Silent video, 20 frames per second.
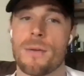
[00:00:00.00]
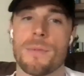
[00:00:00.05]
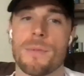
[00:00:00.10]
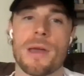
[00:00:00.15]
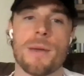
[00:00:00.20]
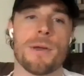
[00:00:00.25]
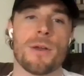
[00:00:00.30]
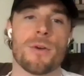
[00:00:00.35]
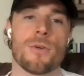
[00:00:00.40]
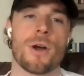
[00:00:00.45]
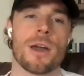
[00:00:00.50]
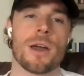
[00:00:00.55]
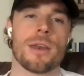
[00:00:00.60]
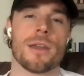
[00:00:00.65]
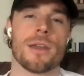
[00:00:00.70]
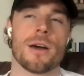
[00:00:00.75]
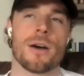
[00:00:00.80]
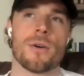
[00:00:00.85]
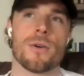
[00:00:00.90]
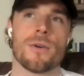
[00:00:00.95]
maybe right
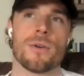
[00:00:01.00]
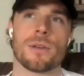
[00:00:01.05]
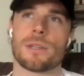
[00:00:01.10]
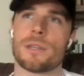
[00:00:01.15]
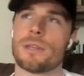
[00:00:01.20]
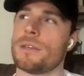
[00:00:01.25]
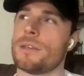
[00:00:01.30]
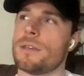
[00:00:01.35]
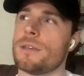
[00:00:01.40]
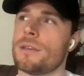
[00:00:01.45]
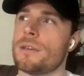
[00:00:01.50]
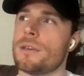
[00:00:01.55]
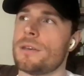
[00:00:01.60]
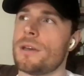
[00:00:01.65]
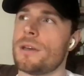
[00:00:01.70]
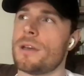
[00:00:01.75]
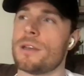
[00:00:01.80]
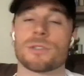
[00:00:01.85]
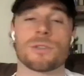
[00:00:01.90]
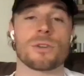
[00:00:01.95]
now he
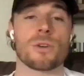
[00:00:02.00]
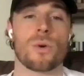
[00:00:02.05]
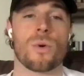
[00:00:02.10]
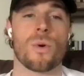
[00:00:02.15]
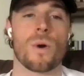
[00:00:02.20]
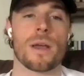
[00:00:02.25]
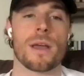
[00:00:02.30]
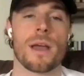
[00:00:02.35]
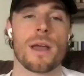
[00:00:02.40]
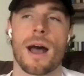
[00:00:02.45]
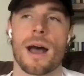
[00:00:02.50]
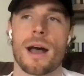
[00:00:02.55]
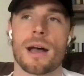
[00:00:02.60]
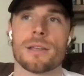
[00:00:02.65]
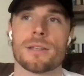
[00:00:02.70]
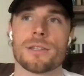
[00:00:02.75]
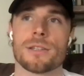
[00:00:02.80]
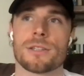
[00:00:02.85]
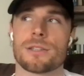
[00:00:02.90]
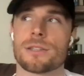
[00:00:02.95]
isn't quite
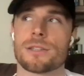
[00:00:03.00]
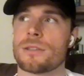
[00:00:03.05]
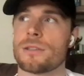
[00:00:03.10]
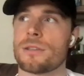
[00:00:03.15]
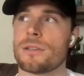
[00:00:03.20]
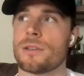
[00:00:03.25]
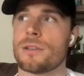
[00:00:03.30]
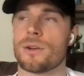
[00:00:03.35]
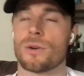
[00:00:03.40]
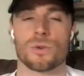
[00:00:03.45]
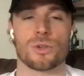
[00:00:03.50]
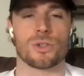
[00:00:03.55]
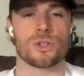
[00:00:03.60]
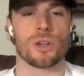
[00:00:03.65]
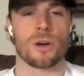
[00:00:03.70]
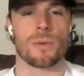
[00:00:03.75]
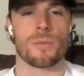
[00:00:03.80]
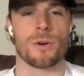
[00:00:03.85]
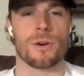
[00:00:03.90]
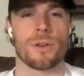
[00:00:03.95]
as,
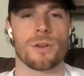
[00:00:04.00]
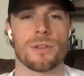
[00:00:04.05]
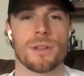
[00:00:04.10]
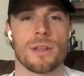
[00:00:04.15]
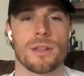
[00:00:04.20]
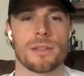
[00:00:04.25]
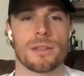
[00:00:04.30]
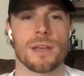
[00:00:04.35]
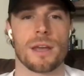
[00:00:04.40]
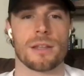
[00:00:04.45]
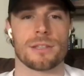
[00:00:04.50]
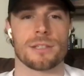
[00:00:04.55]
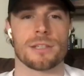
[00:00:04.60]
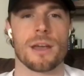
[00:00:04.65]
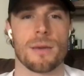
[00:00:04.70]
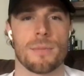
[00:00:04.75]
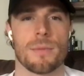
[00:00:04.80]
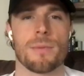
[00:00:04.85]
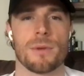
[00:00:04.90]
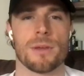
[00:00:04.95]
stubborn and dead
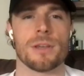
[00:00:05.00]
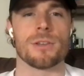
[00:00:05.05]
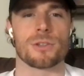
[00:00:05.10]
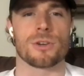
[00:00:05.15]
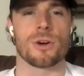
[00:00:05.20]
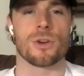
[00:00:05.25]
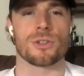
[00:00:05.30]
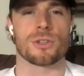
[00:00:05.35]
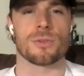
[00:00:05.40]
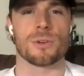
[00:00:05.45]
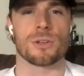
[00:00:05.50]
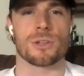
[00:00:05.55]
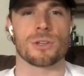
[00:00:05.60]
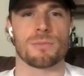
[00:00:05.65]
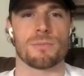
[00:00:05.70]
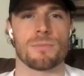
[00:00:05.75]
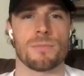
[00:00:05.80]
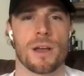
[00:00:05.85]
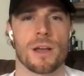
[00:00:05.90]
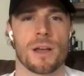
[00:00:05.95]
set. Maybe he's got some
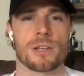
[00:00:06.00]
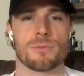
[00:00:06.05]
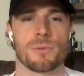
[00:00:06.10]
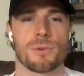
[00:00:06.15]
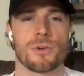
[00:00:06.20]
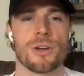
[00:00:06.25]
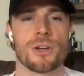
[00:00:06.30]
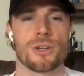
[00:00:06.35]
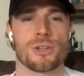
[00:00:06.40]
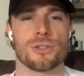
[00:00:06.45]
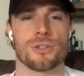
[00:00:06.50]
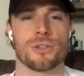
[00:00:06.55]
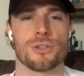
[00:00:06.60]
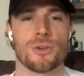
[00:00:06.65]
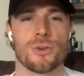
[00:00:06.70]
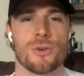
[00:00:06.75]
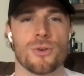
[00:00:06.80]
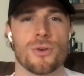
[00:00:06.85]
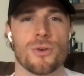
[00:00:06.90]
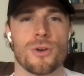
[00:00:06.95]
exploration to
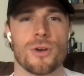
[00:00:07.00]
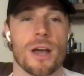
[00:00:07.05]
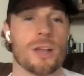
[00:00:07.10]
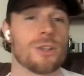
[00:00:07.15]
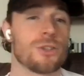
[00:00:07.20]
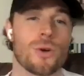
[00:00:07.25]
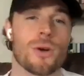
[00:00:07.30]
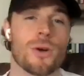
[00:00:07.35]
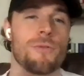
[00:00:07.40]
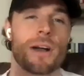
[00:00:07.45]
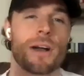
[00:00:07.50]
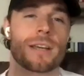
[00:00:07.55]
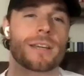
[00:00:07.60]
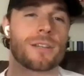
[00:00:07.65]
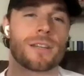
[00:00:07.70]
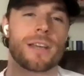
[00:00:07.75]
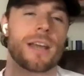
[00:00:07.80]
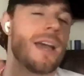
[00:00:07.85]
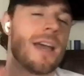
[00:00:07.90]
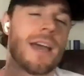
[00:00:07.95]
do. And so if I
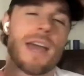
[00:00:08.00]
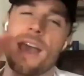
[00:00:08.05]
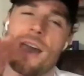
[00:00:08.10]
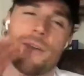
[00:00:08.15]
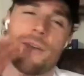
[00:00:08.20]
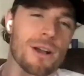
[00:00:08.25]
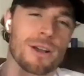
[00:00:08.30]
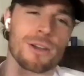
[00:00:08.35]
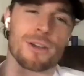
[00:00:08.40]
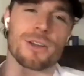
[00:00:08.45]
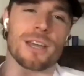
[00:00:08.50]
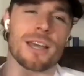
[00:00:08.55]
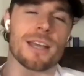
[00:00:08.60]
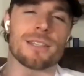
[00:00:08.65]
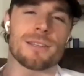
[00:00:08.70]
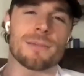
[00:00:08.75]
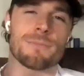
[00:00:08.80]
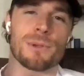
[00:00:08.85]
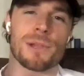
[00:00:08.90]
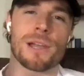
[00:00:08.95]
could
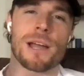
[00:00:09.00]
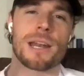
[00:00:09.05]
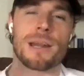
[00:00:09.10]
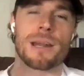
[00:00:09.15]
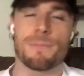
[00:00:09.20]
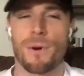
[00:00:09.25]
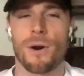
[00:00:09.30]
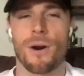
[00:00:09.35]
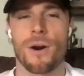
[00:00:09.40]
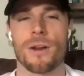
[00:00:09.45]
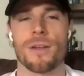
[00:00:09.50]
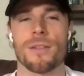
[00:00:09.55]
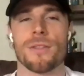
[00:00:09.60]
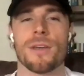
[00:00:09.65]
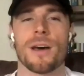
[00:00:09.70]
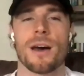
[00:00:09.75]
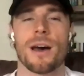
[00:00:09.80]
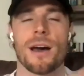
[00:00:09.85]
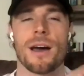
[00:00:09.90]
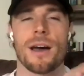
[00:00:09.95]
get to play any part in
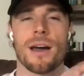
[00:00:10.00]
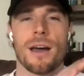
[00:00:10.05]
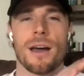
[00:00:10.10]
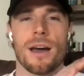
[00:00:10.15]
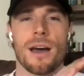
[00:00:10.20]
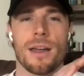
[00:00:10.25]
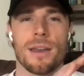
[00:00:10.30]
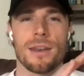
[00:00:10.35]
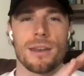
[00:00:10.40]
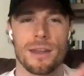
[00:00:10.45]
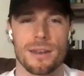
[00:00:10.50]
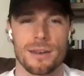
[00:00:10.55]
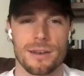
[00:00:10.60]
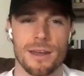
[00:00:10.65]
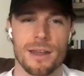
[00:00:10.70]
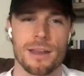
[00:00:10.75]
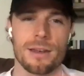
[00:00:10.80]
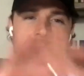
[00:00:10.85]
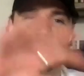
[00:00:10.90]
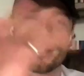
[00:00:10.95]
that
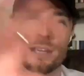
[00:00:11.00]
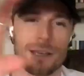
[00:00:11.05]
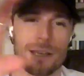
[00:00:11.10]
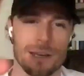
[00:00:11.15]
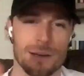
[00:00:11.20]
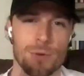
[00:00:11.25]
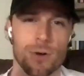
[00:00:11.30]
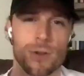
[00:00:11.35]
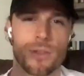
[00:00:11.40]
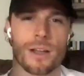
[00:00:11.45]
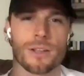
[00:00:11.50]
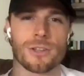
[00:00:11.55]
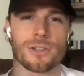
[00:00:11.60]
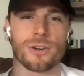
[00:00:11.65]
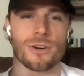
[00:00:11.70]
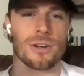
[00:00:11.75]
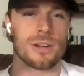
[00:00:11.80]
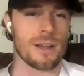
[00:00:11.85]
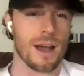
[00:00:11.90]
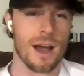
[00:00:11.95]
and taking him on that
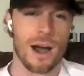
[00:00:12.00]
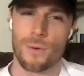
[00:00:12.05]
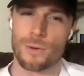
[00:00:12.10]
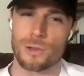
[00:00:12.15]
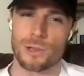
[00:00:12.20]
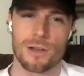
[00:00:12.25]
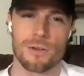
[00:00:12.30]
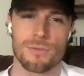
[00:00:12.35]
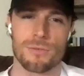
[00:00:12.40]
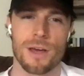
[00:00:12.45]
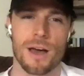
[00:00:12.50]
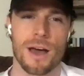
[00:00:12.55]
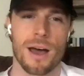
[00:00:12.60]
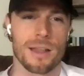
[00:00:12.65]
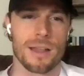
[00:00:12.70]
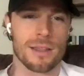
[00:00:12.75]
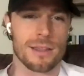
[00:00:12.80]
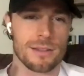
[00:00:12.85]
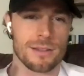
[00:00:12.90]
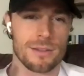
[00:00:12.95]
journey, I would love that,
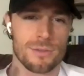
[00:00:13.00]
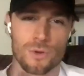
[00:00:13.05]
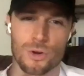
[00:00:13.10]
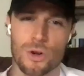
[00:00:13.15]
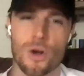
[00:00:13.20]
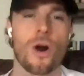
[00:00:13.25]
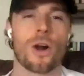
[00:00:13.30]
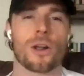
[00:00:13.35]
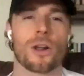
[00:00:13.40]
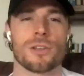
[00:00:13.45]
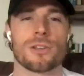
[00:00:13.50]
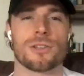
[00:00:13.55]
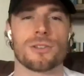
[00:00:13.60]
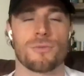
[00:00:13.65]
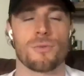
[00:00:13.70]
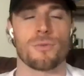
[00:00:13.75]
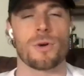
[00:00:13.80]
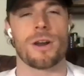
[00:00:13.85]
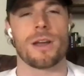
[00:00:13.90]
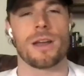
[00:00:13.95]
regardless
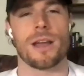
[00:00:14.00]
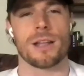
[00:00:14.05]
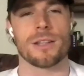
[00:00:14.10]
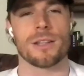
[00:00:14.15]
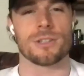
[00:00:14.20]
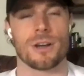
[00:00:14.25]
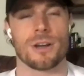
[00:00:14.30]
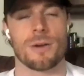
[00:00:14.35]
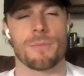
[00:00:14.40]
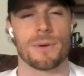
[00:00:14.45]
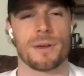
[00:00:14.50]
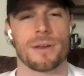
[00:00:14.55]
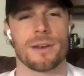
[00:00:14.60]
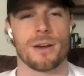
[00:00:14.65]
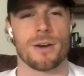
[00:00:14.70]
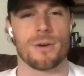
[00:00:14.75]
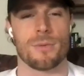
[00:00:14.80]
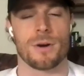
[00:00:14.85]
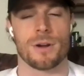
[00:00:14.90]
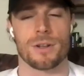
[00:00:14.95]
of where he ends up and
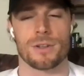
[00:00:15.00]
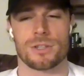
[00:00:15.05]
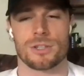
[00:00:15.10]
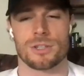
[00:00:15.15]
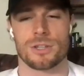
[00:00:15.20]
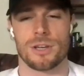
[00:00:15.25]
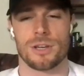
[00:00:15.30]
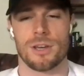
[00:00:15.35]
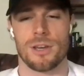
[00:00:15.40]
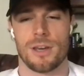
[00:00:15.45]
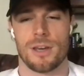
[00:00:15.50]
how much